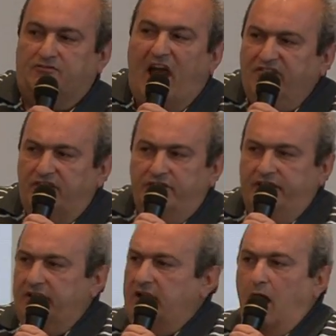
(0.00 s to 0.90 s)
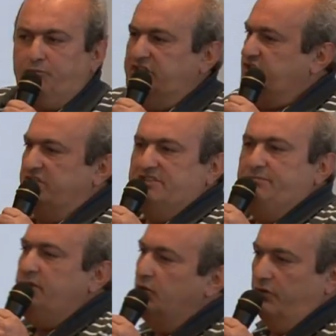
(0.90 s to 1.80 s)
Rivalry competition is
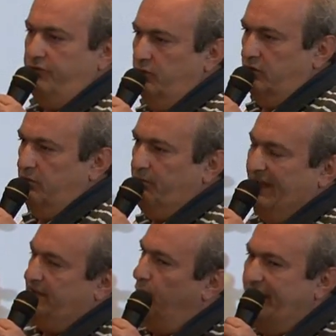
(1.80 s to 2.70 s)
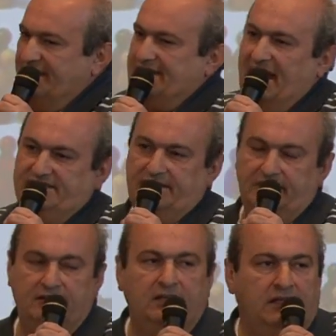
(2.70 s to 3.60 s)
beautiful, but when it has
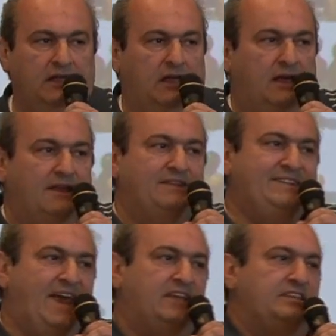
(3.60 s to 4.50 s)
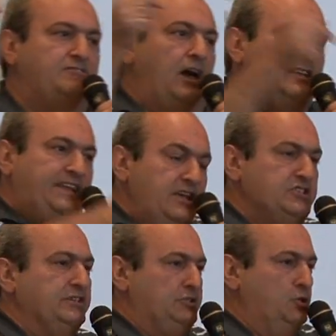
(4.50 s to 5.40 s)
a negative
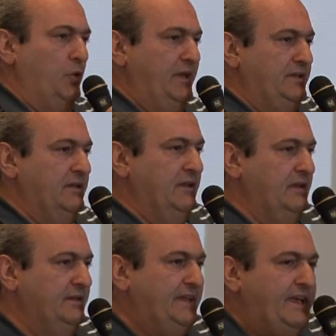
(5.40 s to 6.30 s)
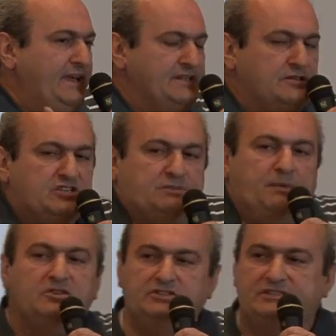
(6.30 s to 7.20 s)
connotation to it, the kids are
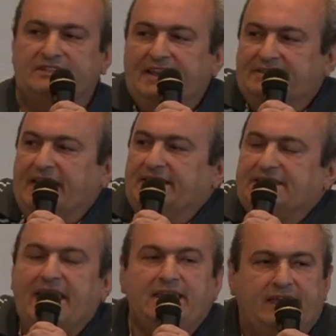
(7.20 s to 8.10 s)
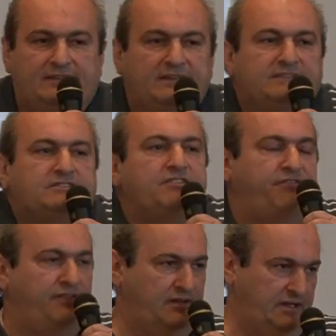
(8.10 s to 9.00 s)
sponges. They take it
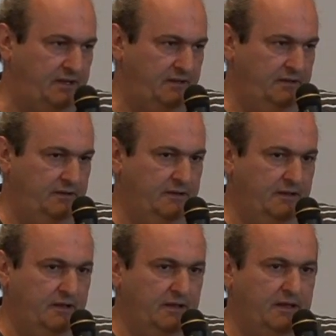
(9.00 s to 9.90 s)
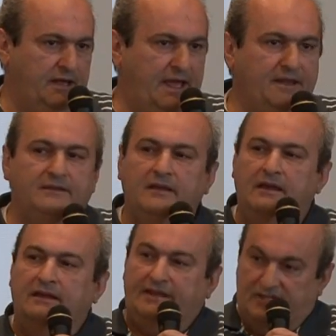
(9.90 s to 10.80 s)
differently. And
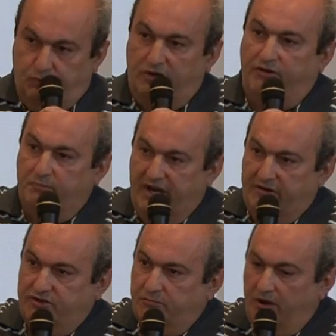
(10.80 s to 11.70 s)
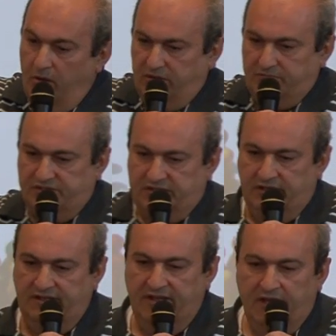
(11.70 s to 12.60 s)
that's one of our behavioral problems.
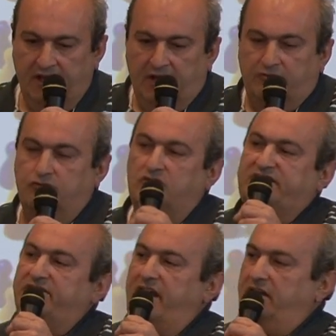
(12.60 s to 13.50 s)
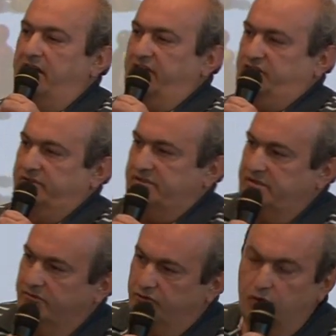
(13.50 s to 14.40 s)
Rules and regulations.
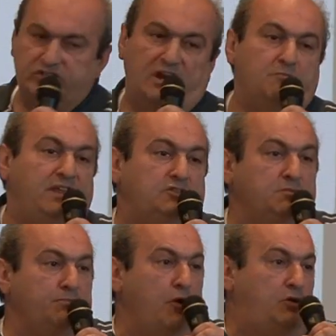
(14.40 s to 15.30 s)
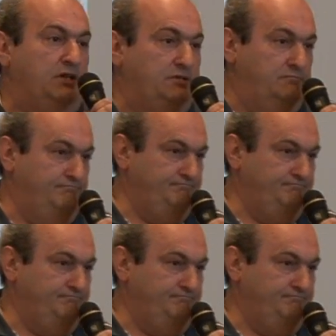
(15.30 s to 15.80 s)
Rules are meant to be broken.